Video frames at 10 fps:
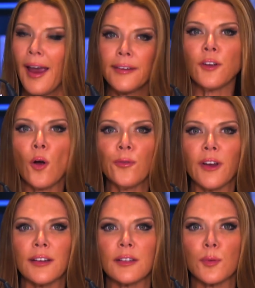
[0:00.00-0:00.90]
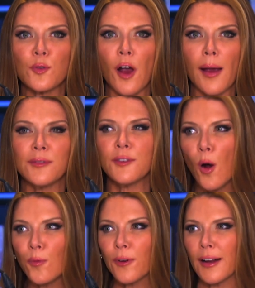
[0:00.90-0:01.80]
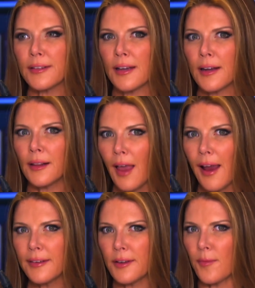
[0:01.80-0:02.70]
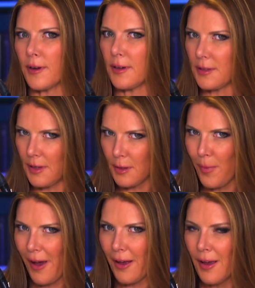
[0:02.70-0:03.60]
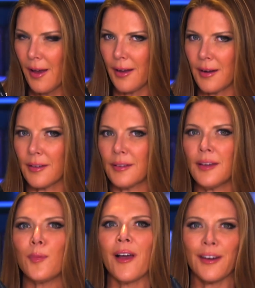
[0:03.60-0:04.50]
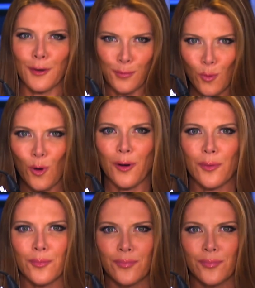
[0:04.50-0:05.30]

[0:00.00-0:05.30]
Hey, don't forget to subscribe. Don't forget to hit a like. Don't forget to hit the bell. And I'll see you back here for more.